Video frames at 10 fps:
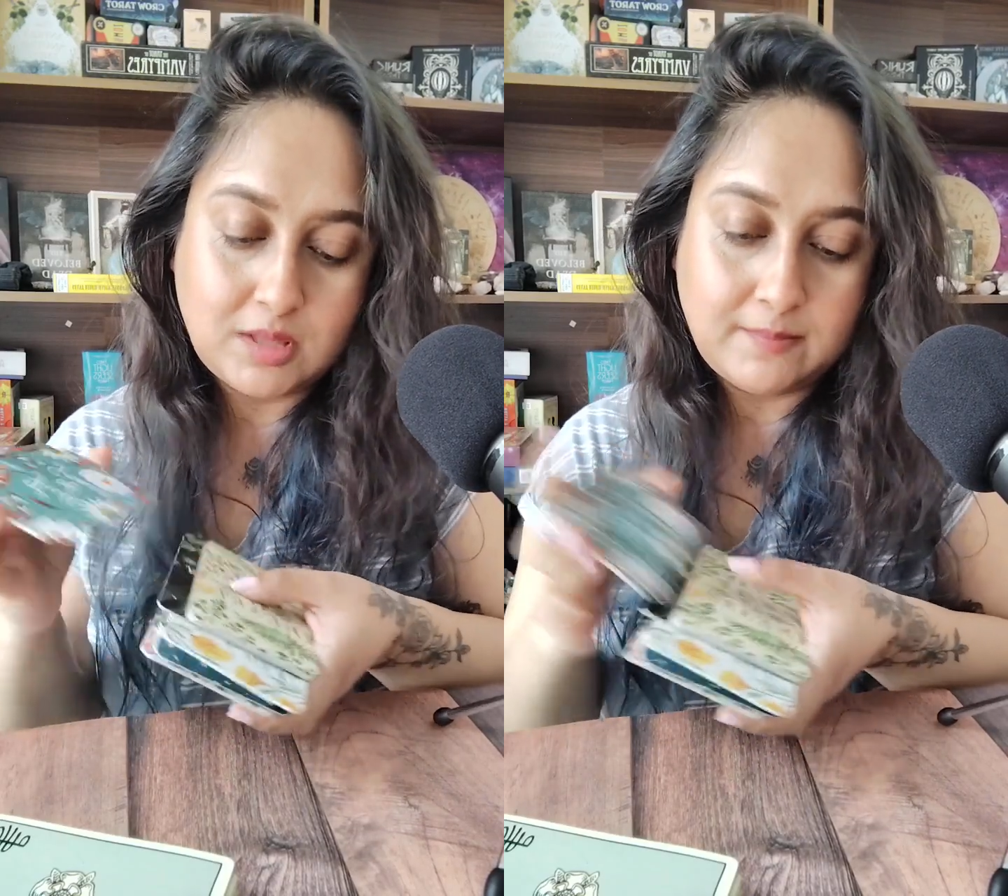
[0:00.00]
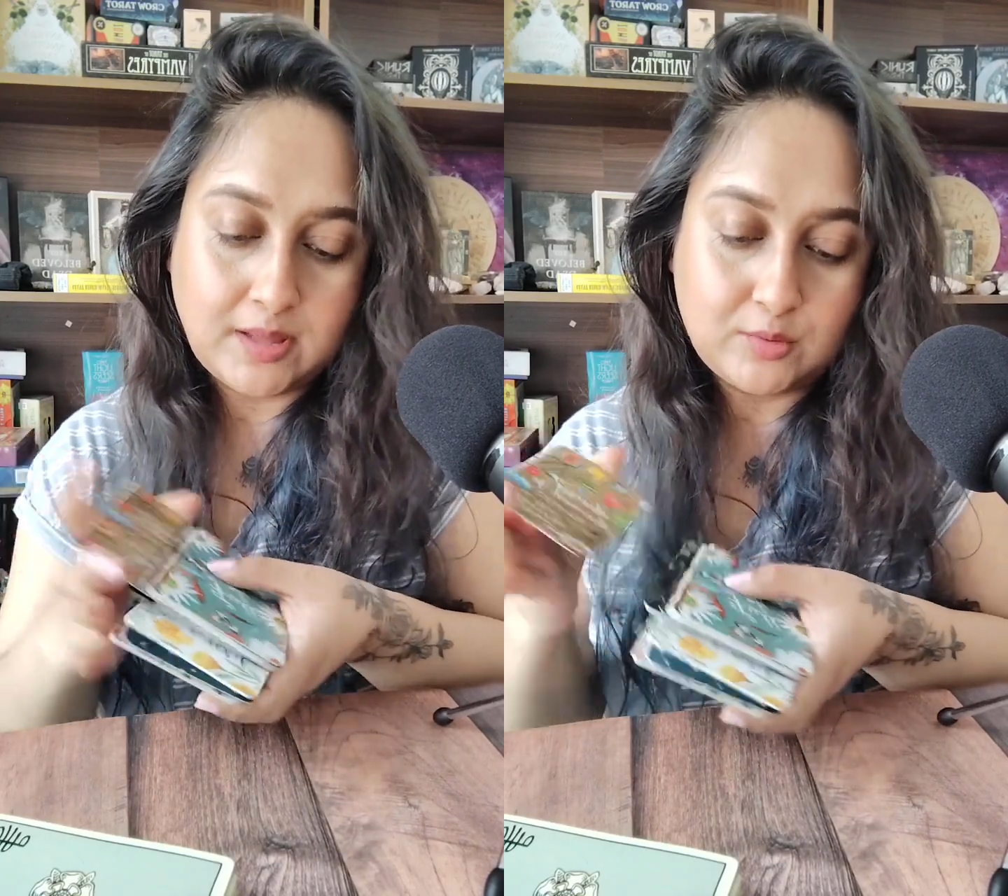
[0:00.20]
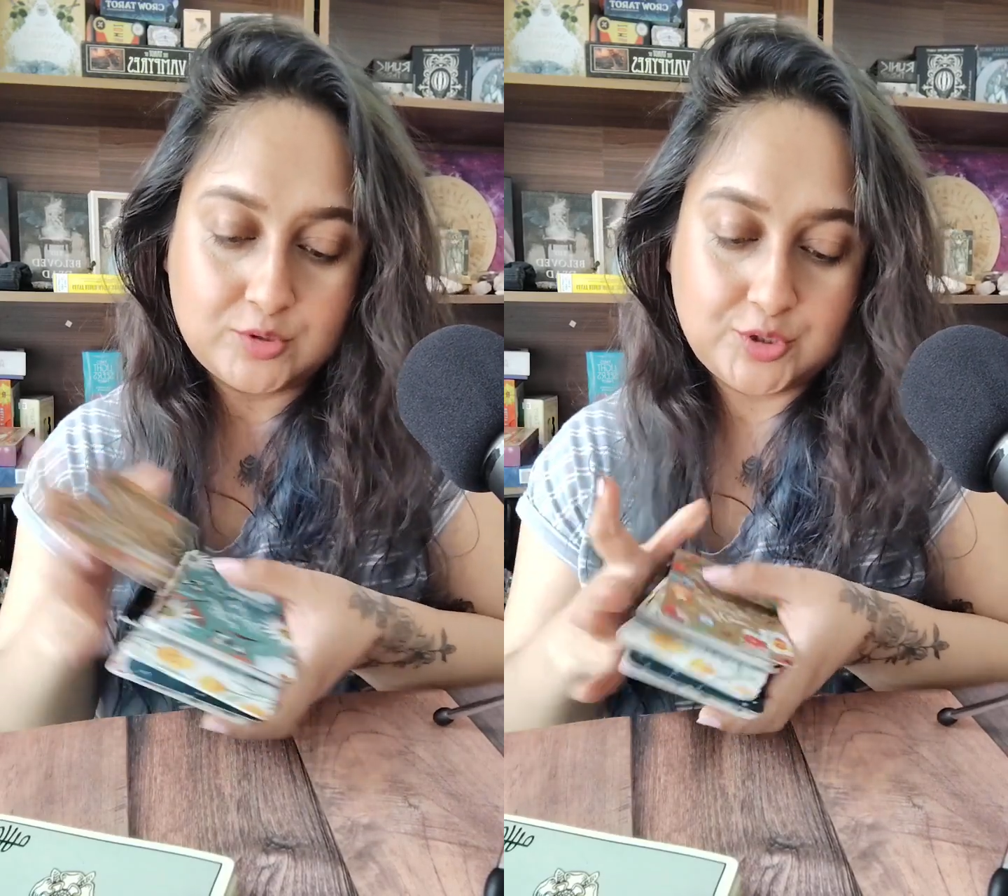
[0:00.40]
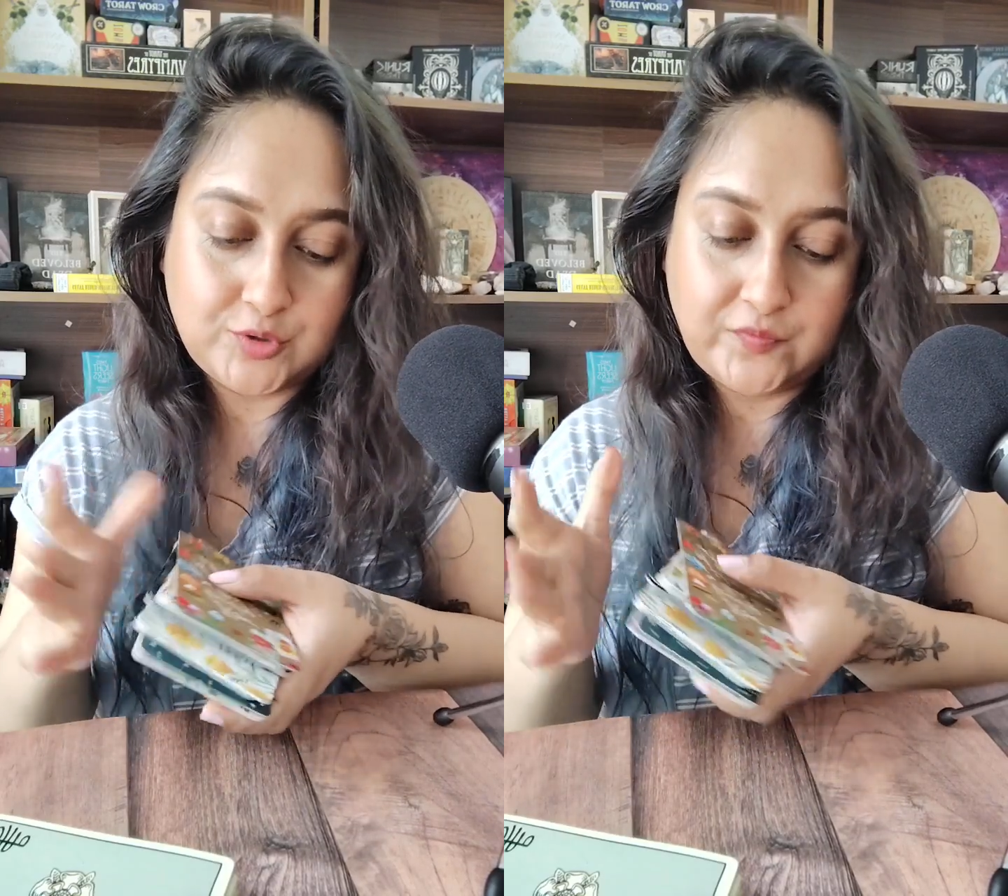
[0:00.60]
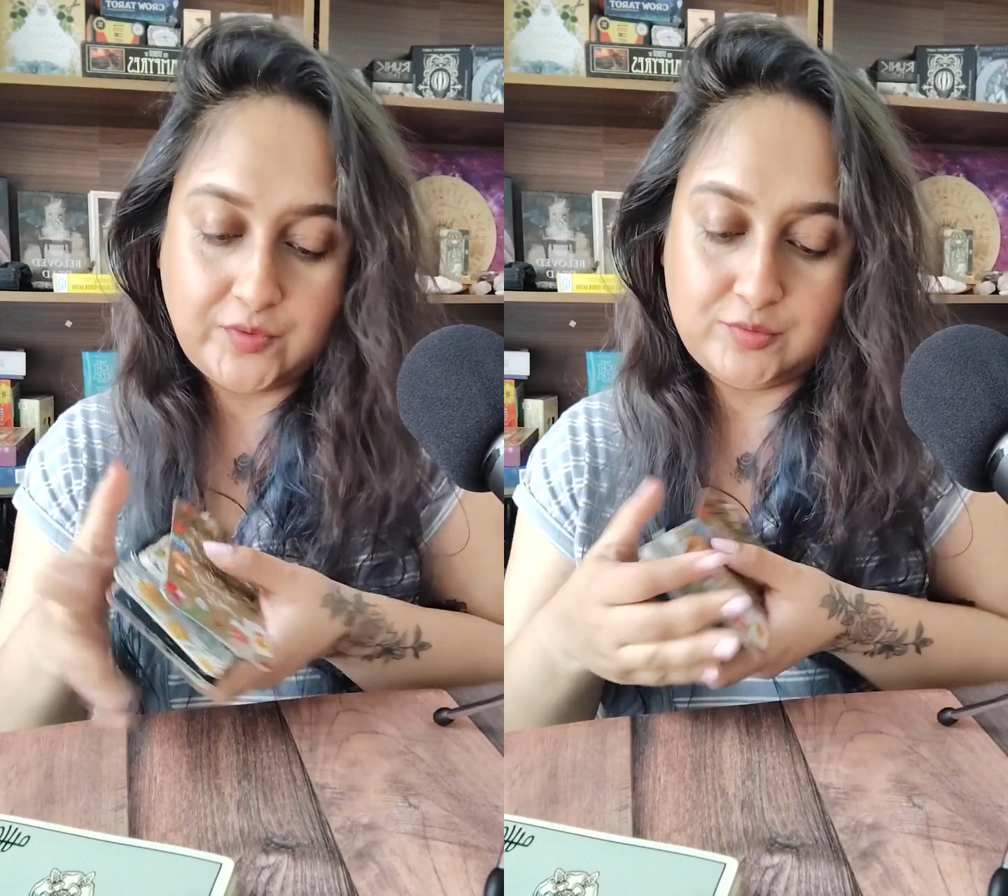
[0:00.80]
about
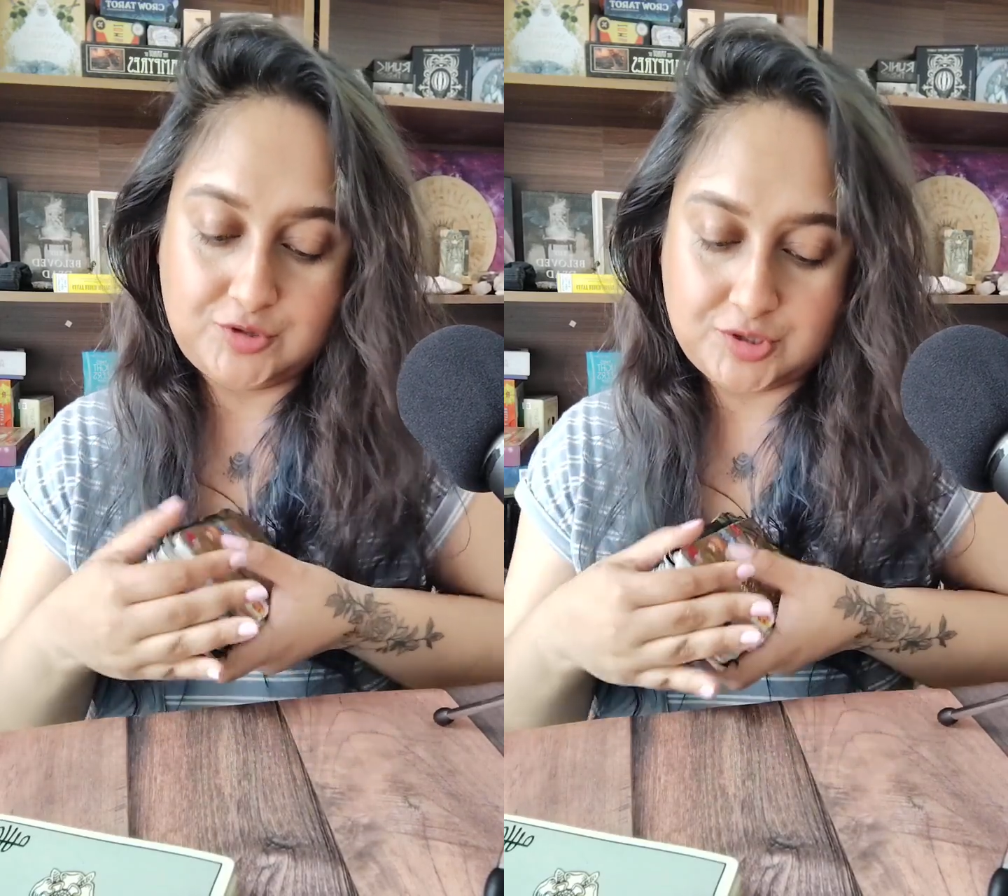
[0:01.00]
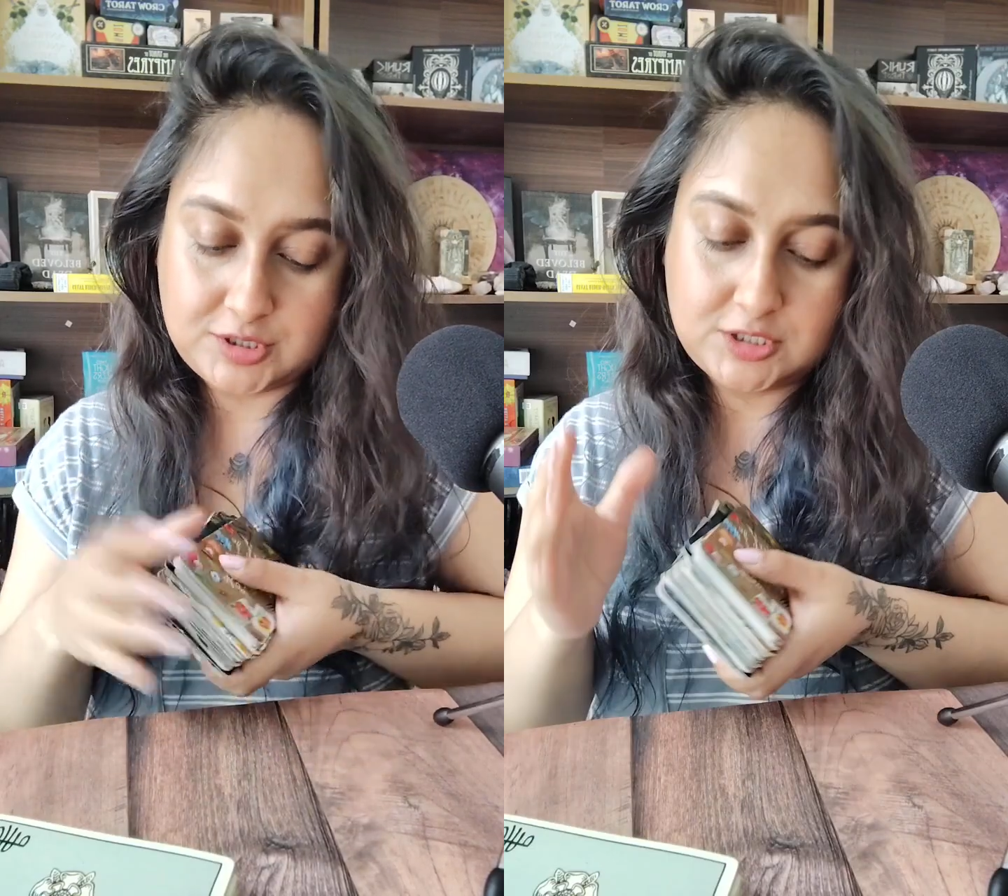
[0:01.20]
your future